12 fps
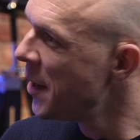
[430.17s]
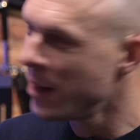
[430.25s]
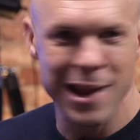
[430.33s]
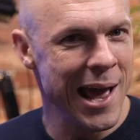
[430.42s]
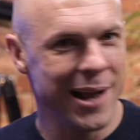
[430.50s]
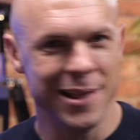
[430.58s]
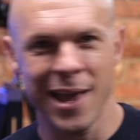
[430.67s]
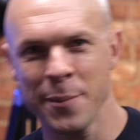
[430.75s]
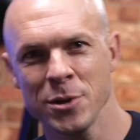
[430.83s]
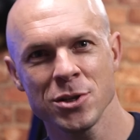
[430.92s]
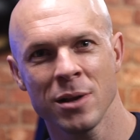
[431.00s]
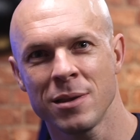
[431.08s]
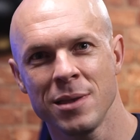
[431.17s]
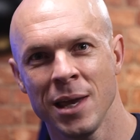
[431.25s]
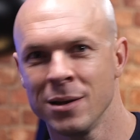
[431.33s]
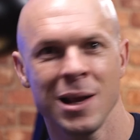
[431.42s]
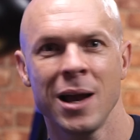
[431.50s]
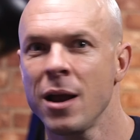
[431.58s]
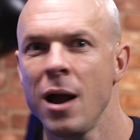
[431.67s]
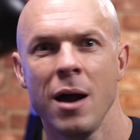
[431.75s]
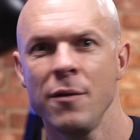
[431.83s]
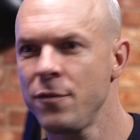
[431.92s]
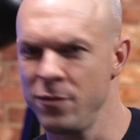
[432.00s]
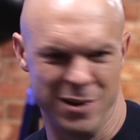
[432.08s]
Like the Amazon thing, you're like,
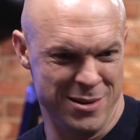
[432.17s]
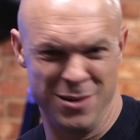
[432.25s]
there's